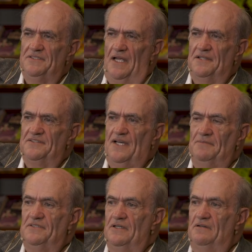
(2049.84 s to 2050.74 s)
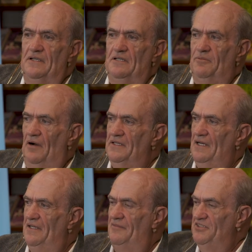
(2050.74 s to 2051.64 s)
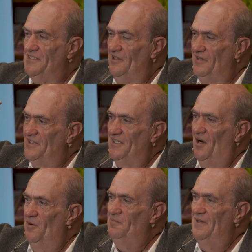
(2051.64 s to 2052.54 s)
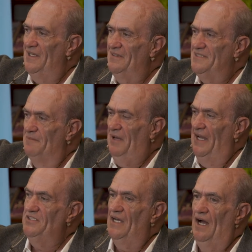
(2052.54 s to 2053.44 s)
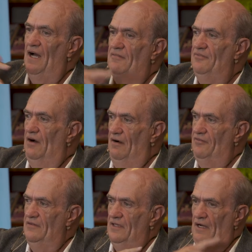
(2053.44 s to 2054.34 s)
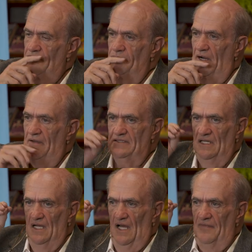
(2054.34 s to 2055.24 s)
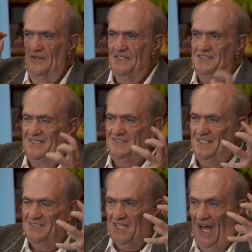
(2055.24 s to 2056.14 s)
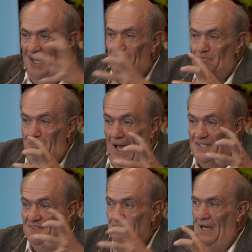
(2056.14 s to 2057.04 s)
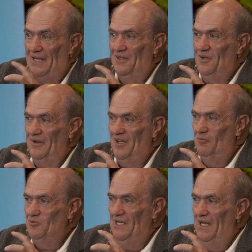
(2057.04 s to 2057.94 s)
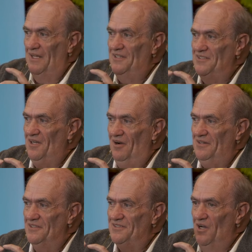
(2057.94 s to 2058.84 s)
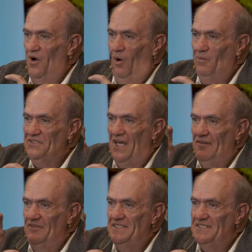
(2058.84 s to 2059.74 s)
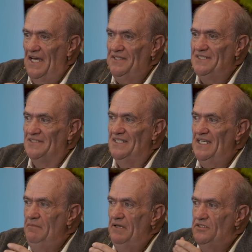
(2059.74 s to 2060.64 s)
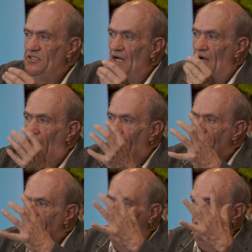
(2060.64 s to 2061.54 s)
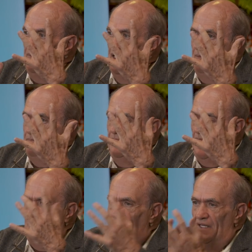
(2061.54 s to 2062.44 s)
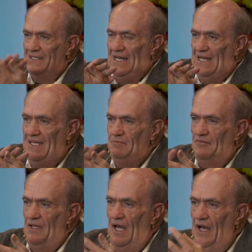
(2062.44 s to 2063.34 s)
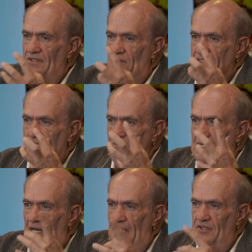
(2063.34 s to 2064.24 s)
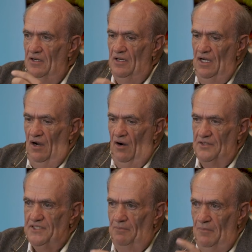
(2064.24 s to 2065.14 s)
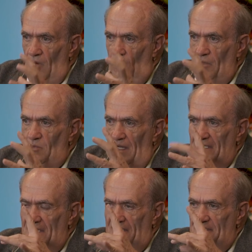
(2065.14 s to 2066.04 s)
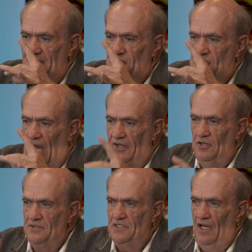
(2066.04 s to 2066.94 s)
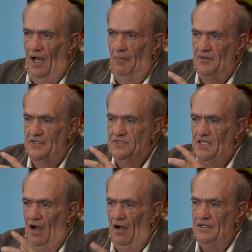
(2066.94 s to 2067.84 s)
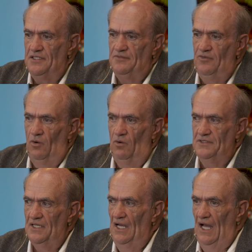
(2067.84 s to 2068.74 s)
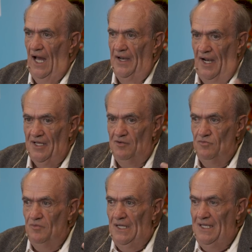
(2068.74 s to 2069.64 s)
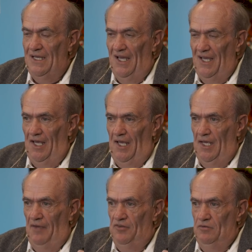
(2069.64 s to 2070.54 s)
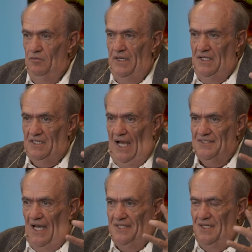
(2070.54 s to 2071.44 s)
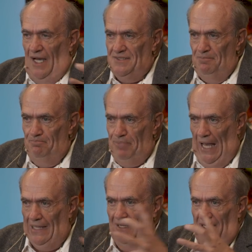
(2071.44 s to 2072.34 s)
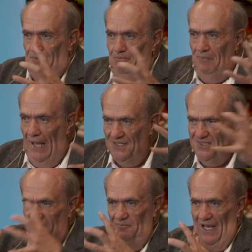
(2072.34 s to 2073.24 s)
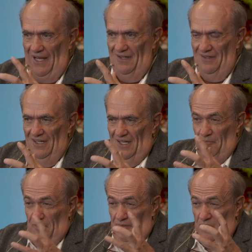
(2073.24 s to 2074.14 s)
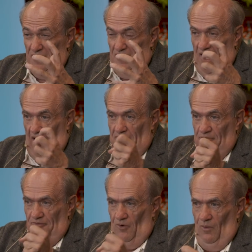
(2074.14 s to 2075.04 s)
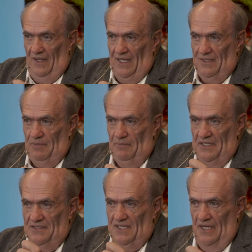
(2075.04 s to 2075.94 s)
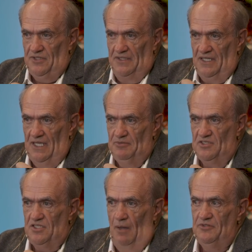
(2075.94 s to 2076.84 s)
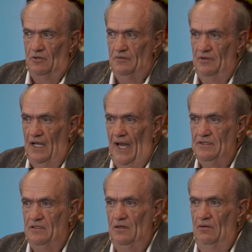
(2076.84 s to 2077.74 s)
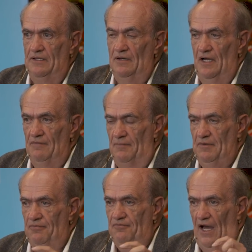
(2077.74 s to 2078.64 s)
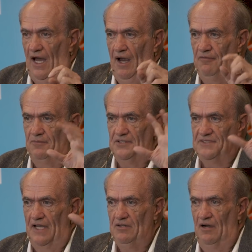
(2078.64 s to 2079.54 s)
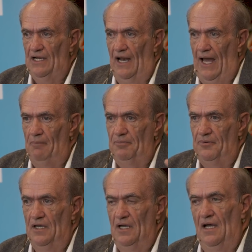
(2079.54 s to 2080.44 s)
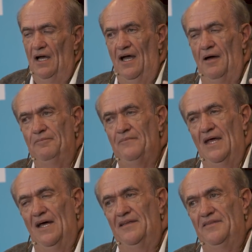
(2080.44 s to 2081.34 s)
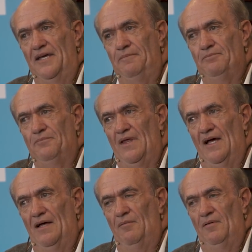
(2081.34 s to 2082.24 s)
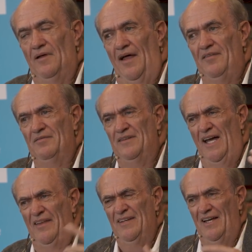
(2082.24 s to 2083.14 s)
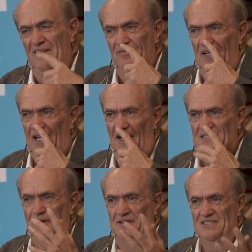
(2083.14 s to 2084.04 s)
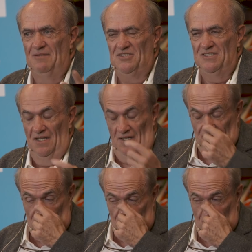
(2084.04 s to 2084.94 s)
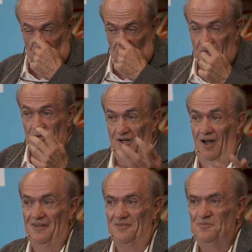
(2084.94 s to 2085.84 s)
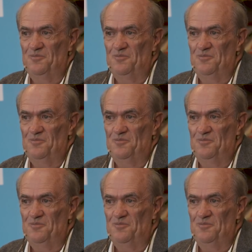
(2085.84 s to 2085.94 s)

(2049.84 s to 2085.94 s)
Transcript: Denis Sampson, the critic, who pointed out. If you just look at the opening, say, page and a half of of the barracks, there's a titanic, massive battle going on between light and darkness. Almost every sentence has an image of some um, gleam of light or some glitter or some moment where the shadows come and the darkness falls. And, and really, if you read it as, as, as a battle, as a massive battle, but you know, night falling and the people inside trying to keep some sort of light going from the fire, from the Sacred Heart lamp. Um, the, and the, in, in the very last page, as I mentioned, of Cuchulain.